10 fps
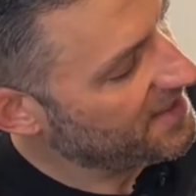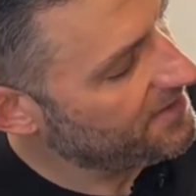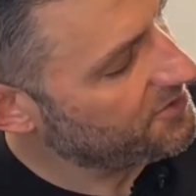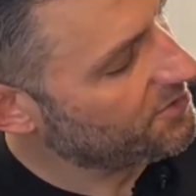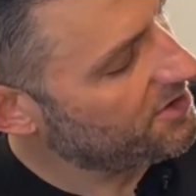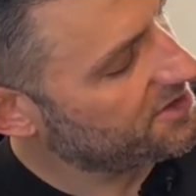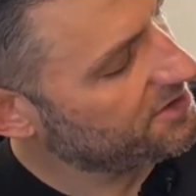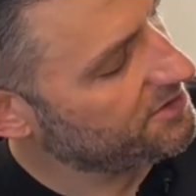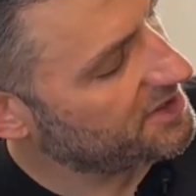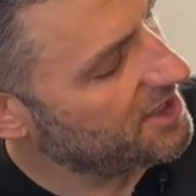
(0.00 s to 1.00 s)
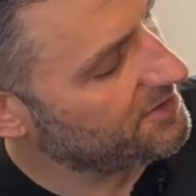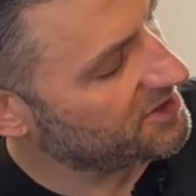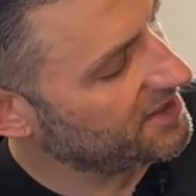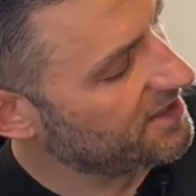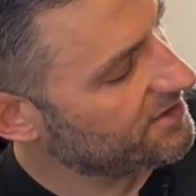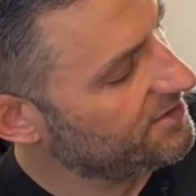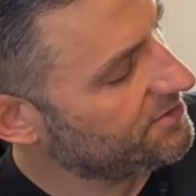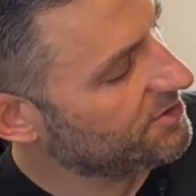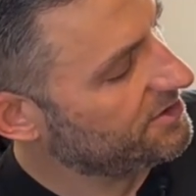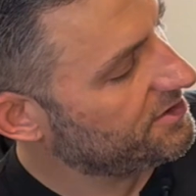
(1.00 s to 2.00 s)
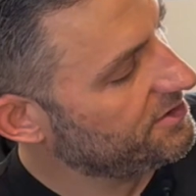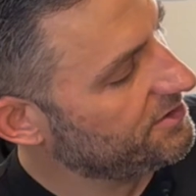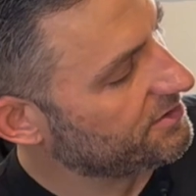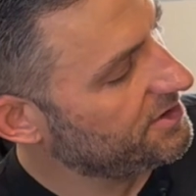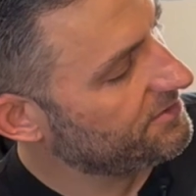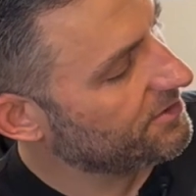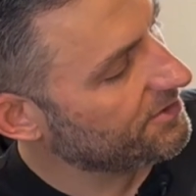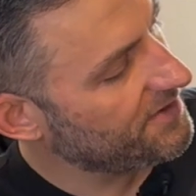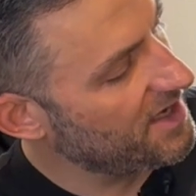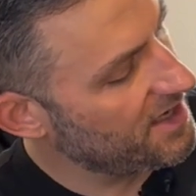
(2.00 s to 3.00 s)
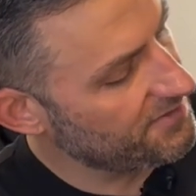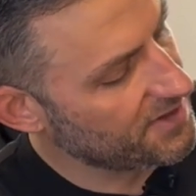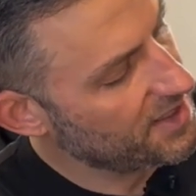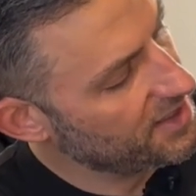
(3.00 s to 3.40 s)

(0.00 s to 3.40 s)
If you were to count up the letters, 1, 2, 3, 4, 5,